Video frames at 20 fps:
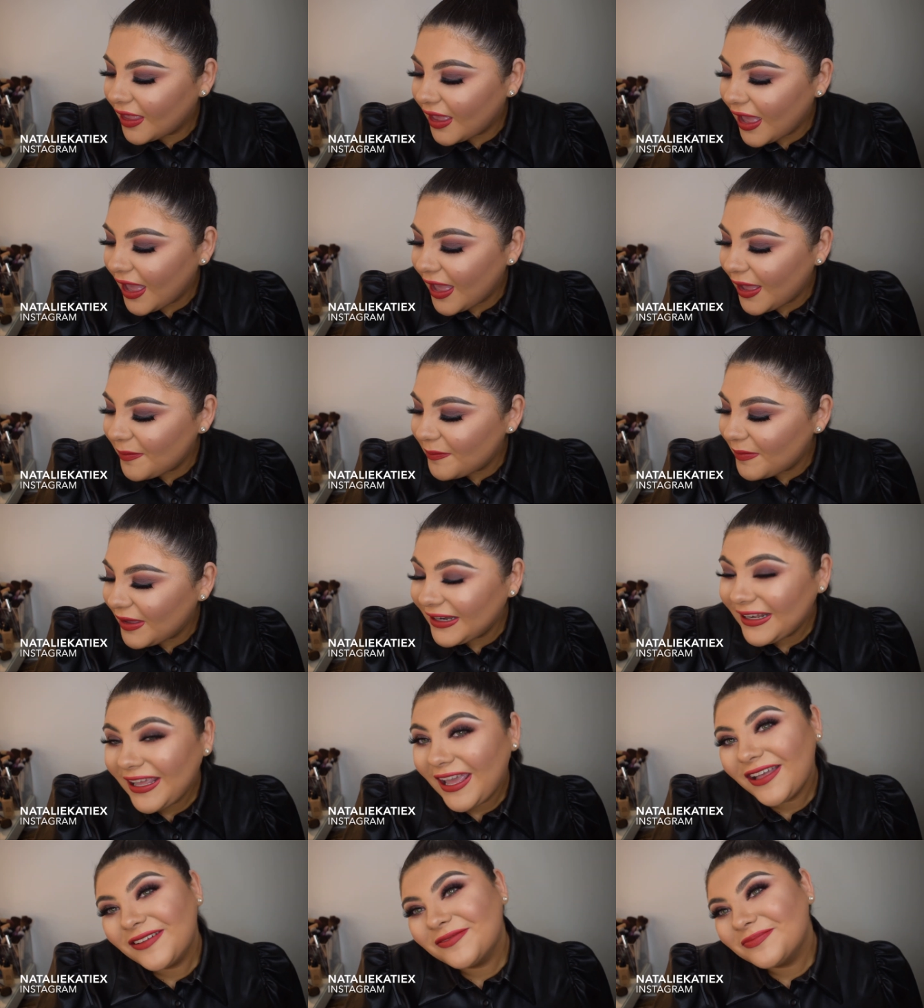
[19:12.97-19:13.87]
And
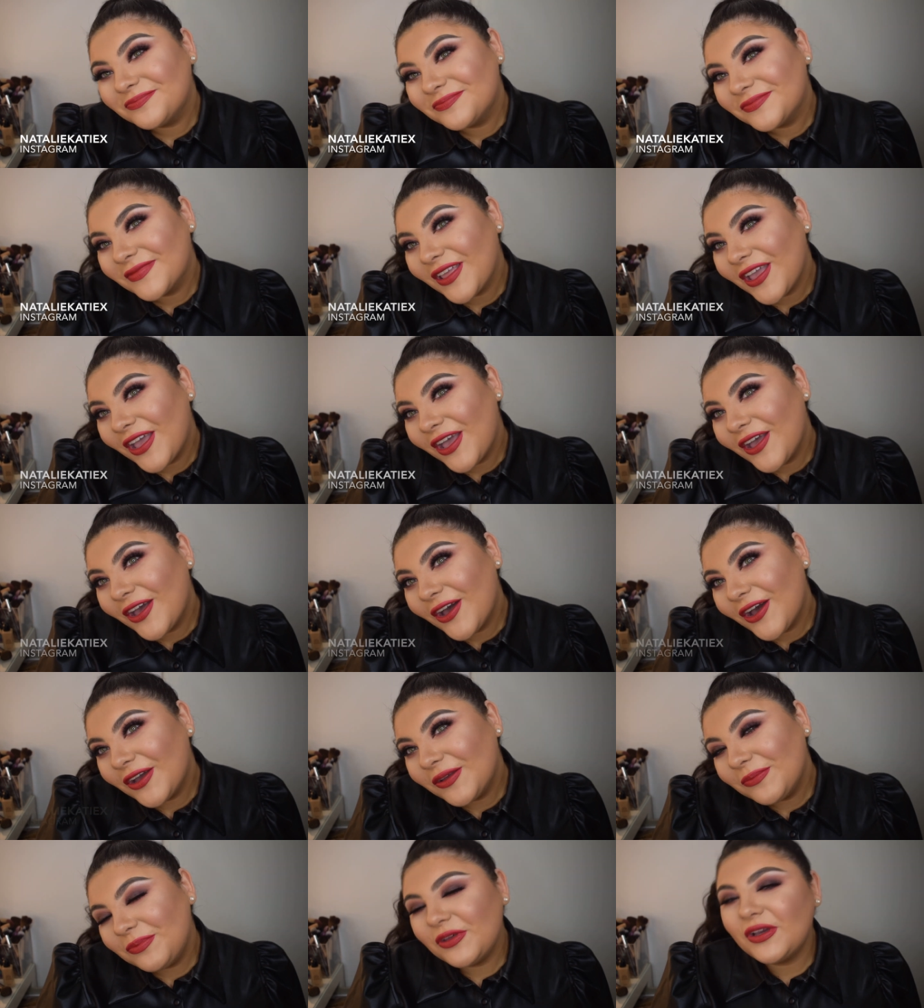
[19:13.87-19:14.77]
yeah,
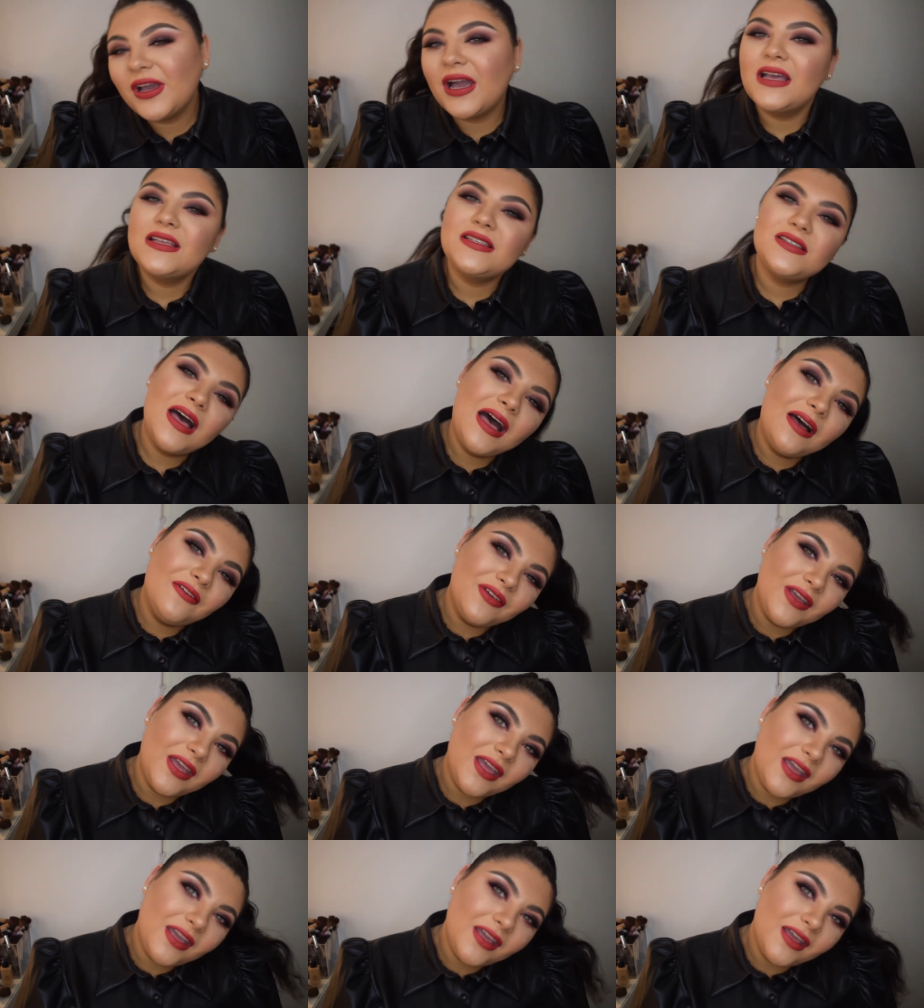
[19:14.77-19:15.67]
hope you guys are
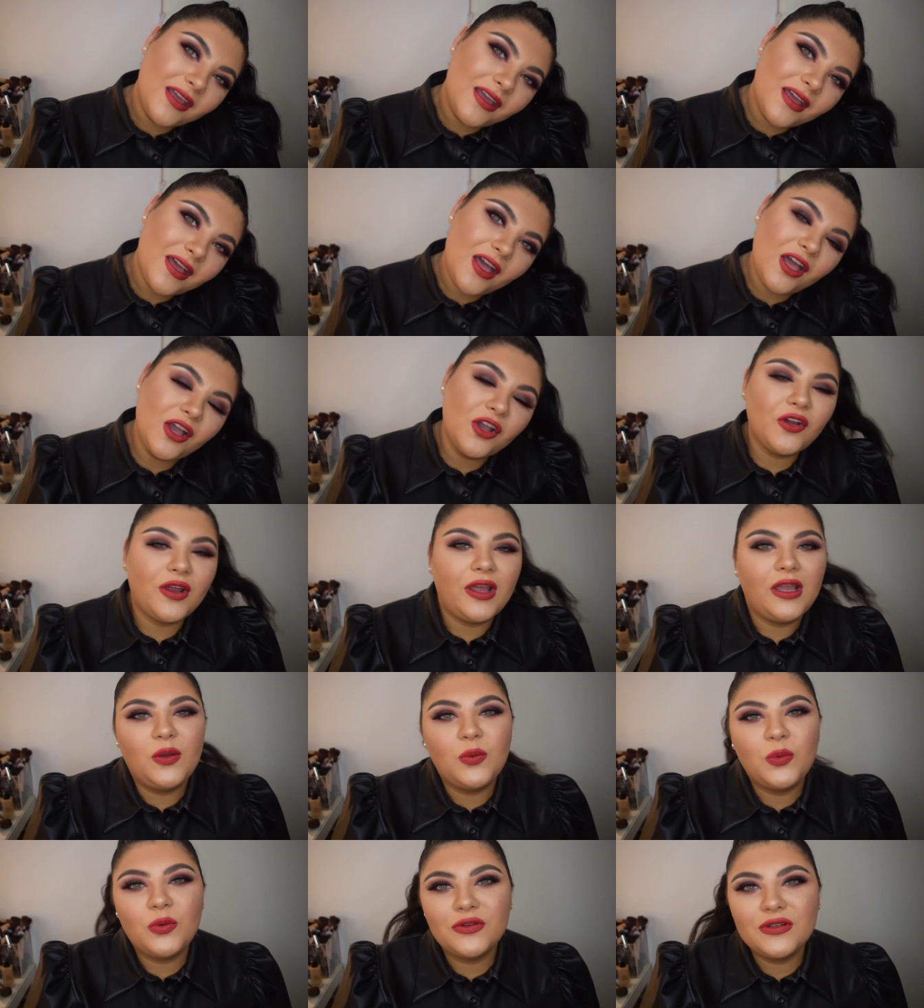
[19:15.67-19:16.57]
having a great
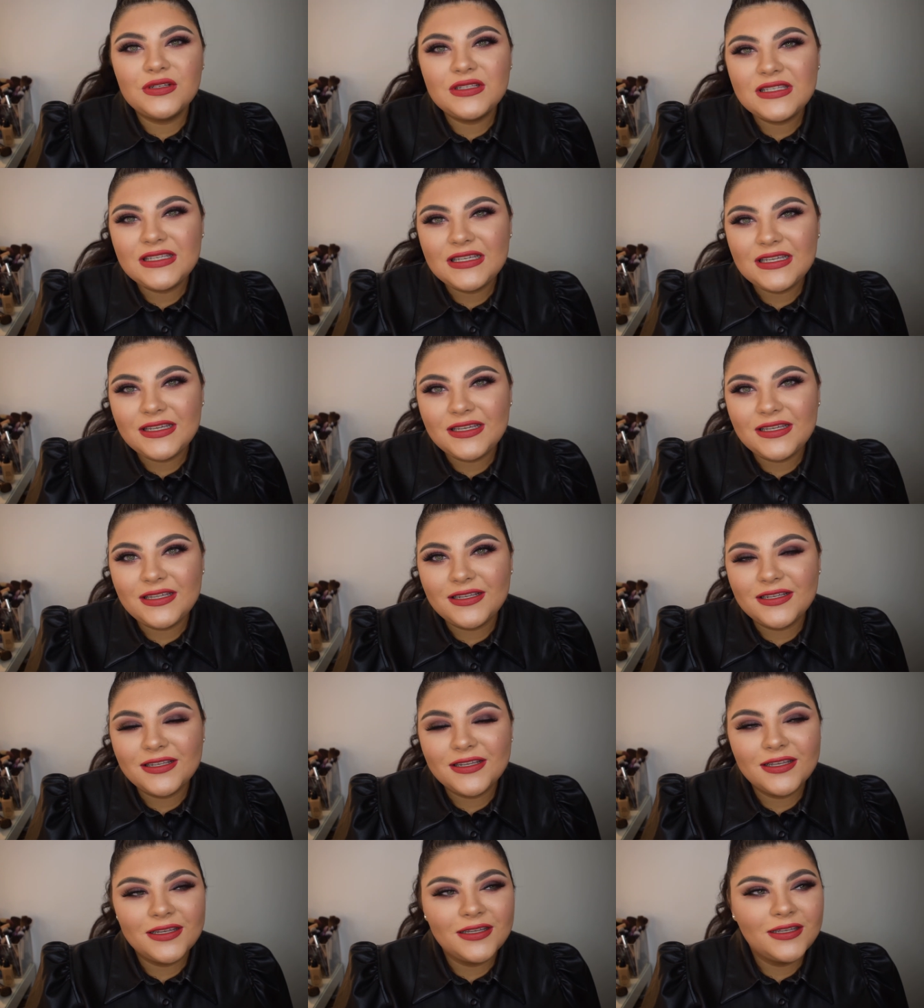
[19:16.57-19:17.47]
quarantine